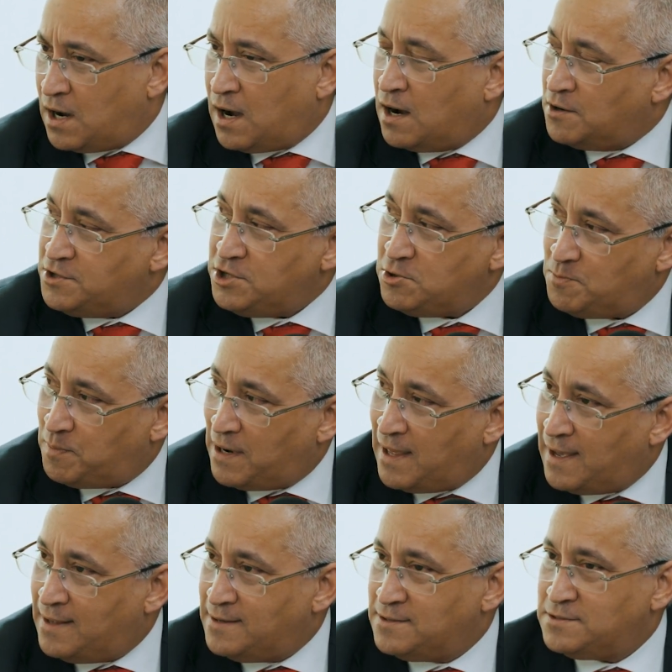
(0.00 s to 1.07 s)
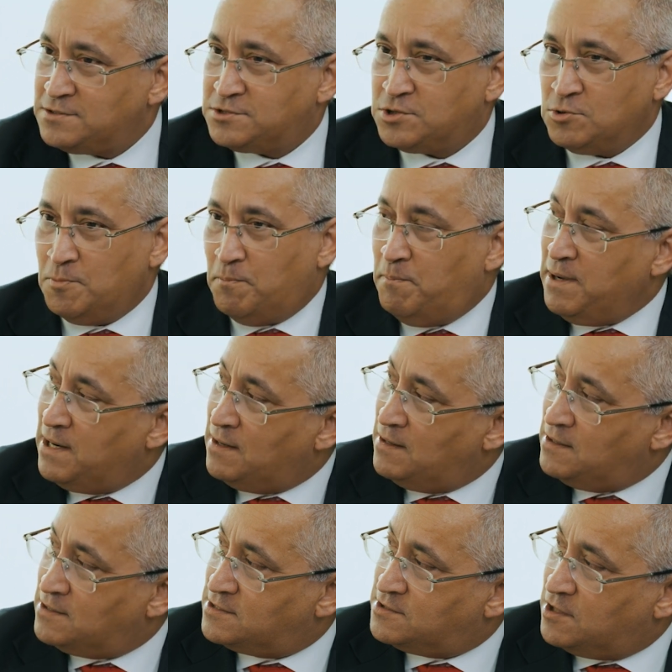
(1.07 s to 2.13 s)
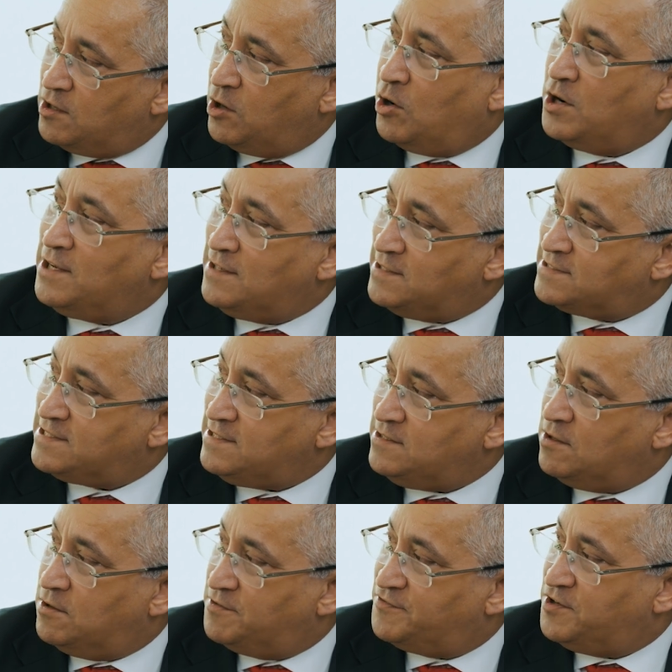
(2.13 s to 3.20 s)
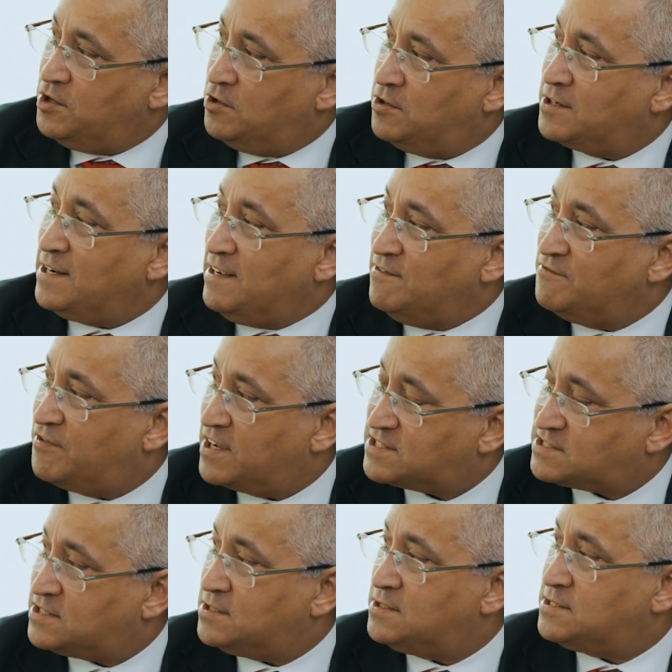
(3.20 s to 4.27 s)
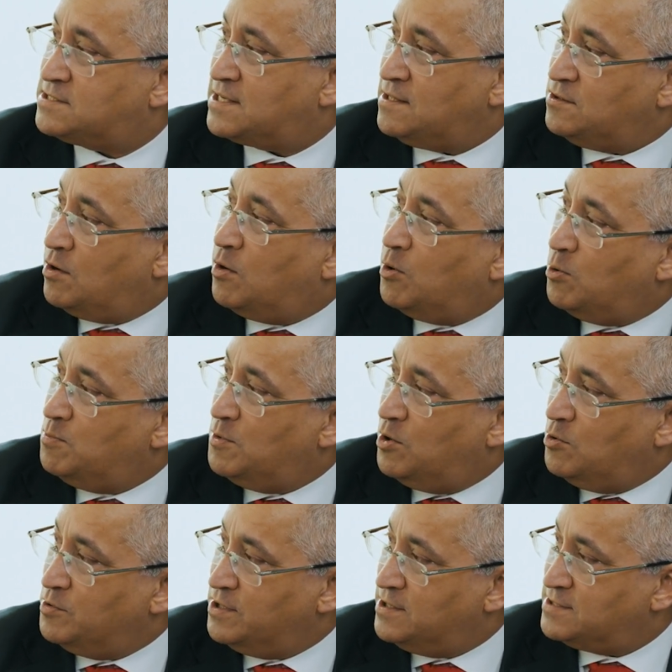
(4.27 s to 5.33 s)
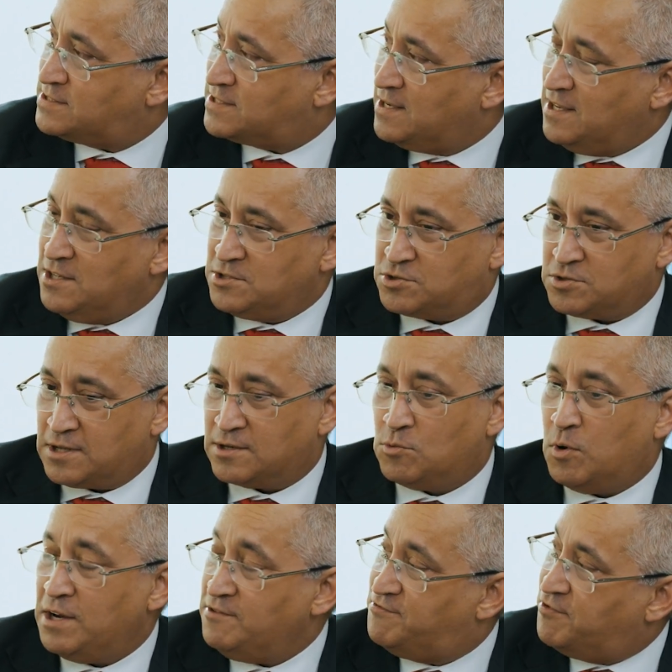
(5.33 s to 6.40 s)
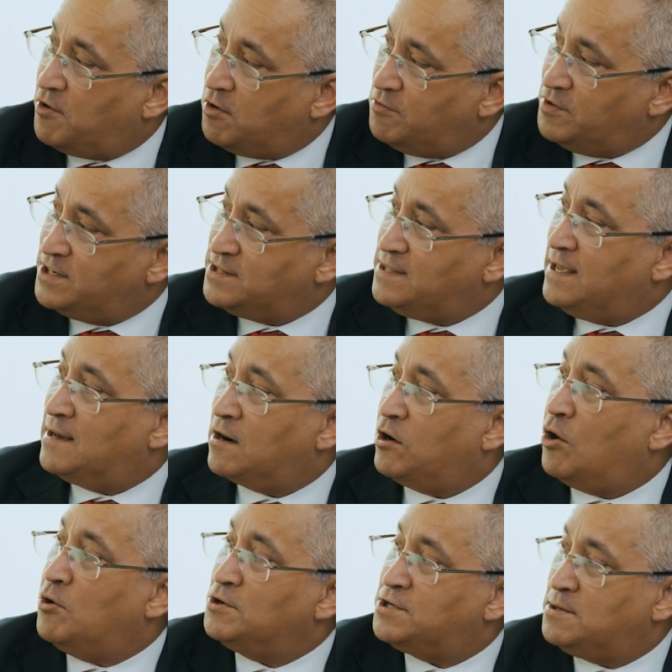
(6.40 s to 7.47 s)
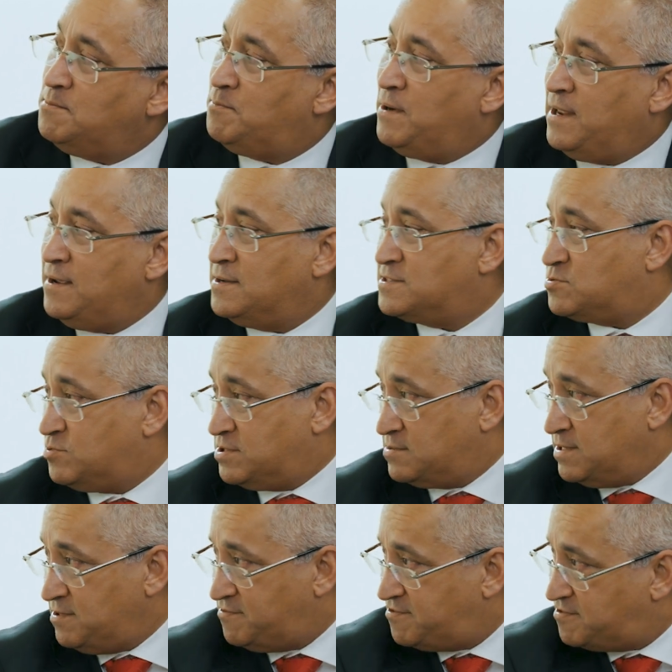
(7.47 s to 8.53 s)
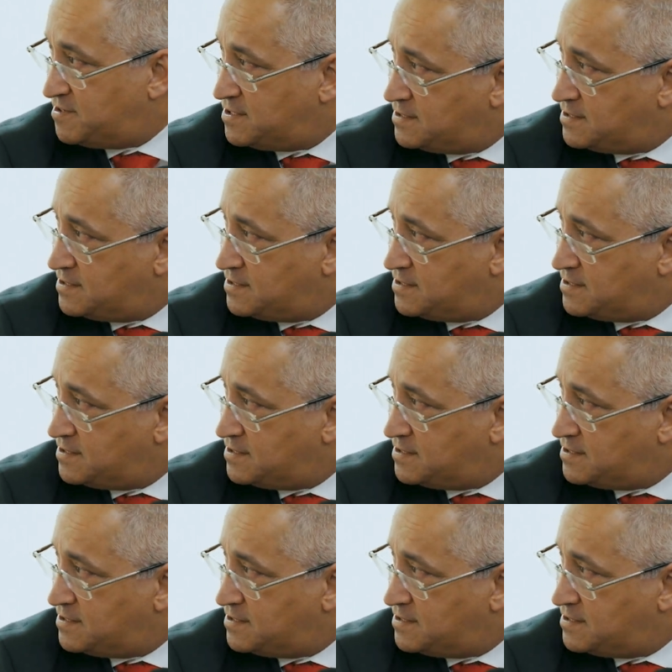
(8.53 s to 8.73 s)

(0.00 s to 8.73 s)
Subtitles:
How do you plan to build the loyalty of your investors and the homeowners so that going forward they are long-term players with Reef?